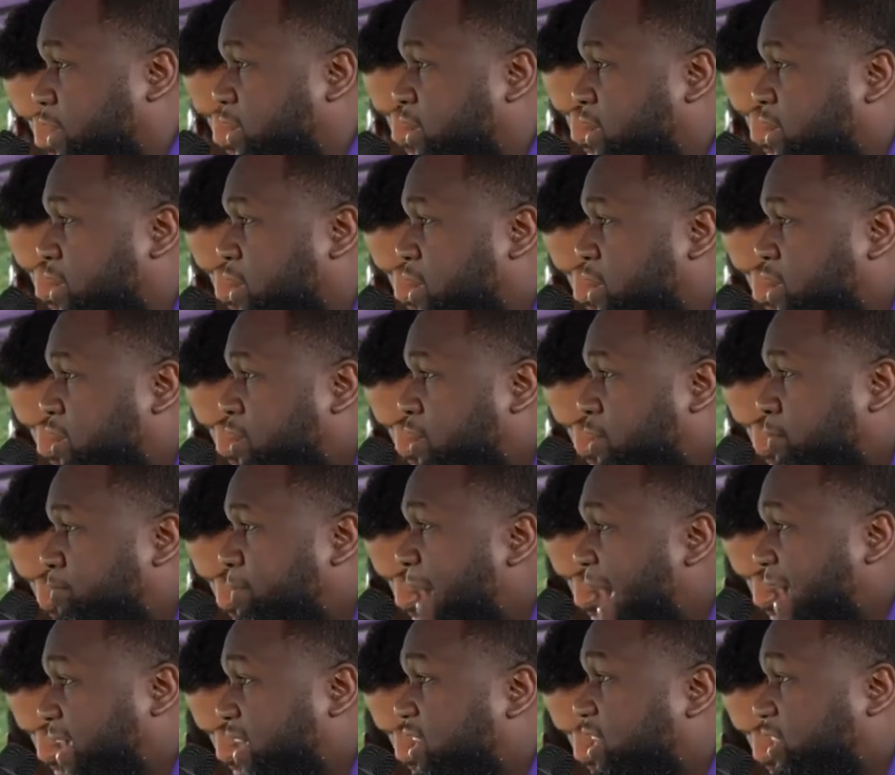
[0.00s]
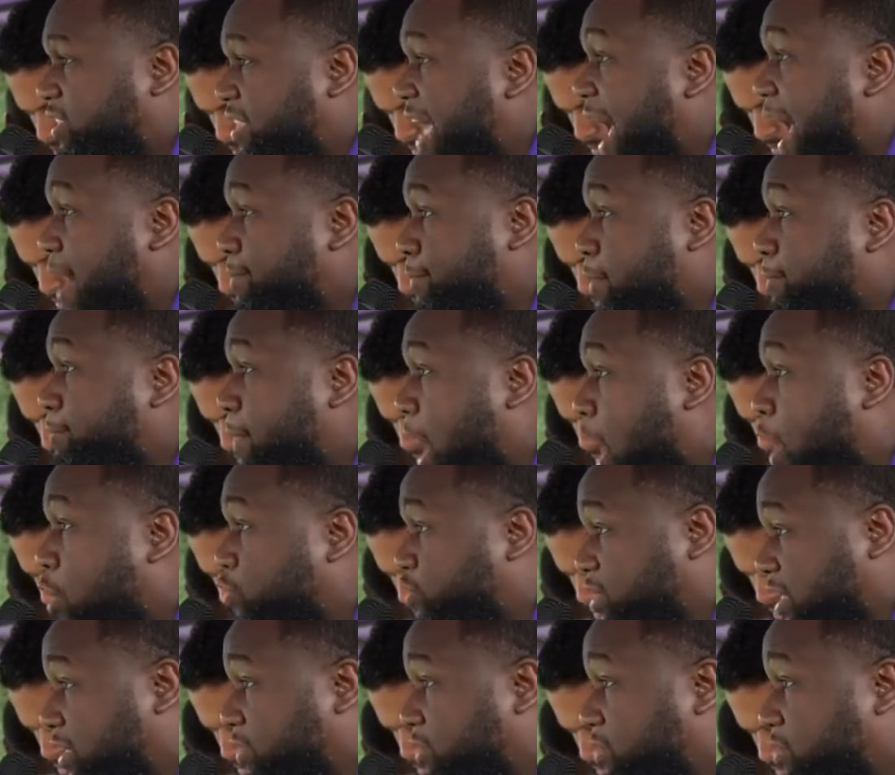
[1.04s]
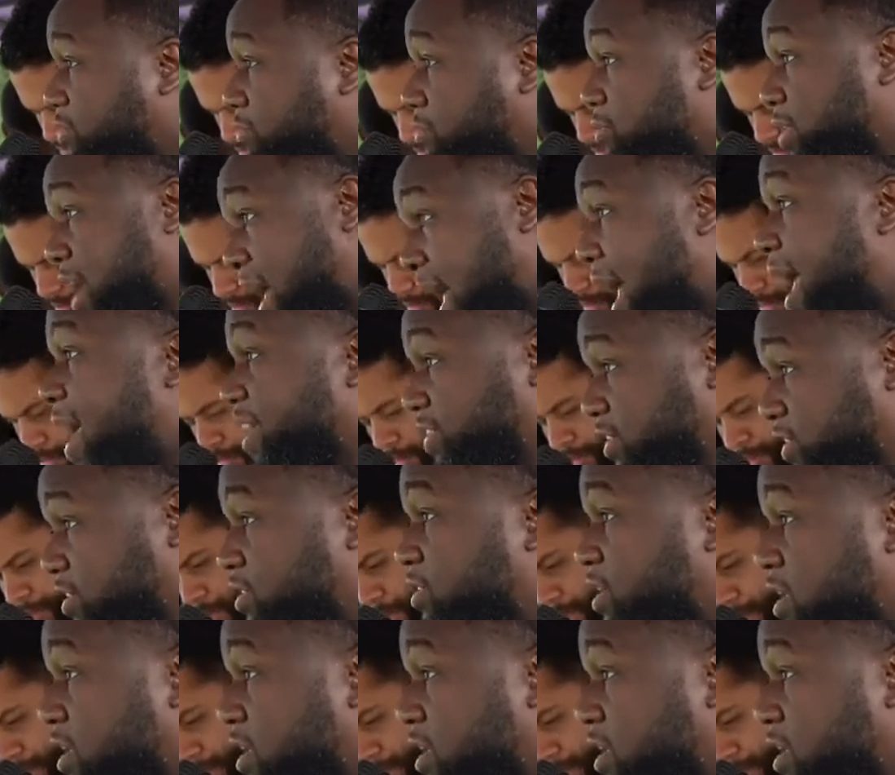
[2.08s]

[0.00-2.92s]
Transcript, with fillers: back right. in the time of Moses. Yes.